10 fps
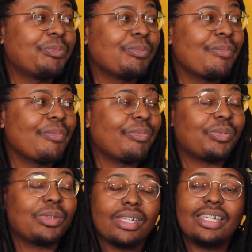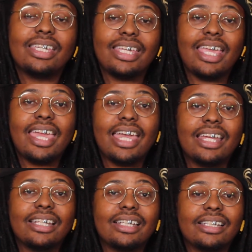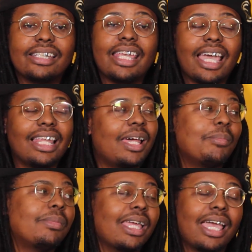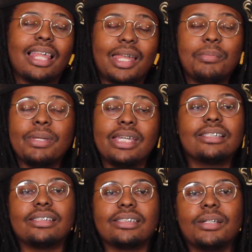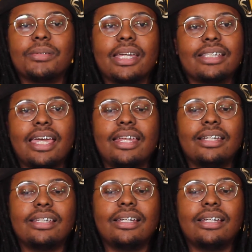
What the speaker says: familiar. I'm not familiar with SoundClick. They got a lot of beats and stuff like that.